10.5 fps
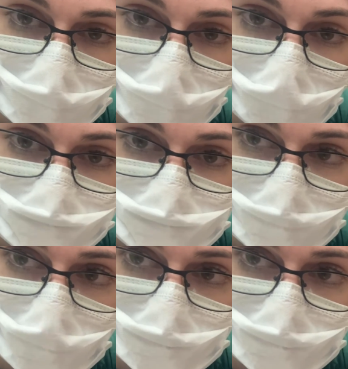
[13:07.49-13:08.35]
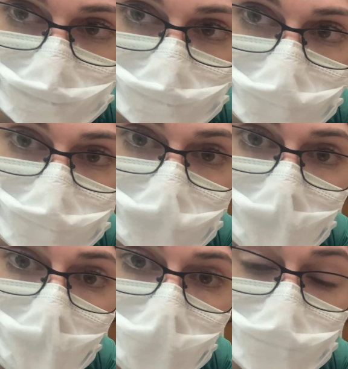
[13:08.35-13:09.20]
at the top of the red,
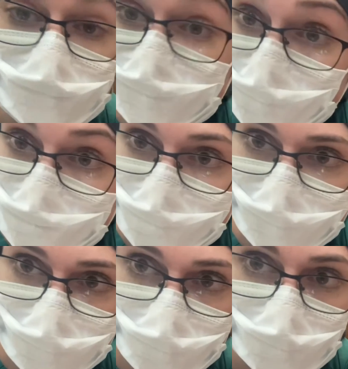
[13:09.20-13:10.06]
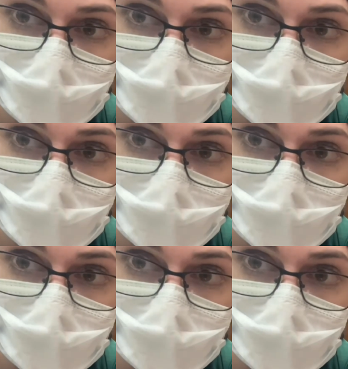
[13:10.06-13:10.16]
that's our Buffy coat,